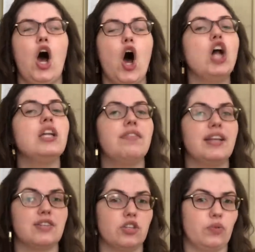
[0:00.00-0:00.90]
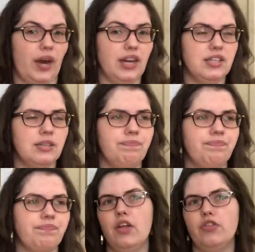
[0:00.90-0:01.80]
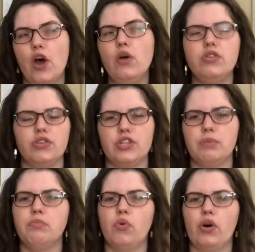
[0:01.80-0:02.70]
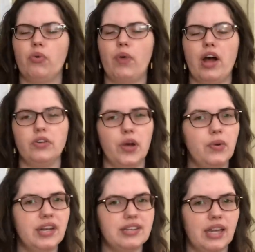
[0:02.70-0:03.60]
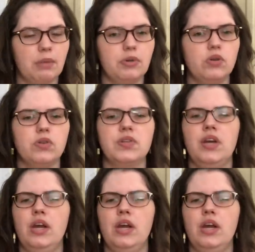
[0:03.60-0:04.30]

All of it is great. Those are some more well-known examples,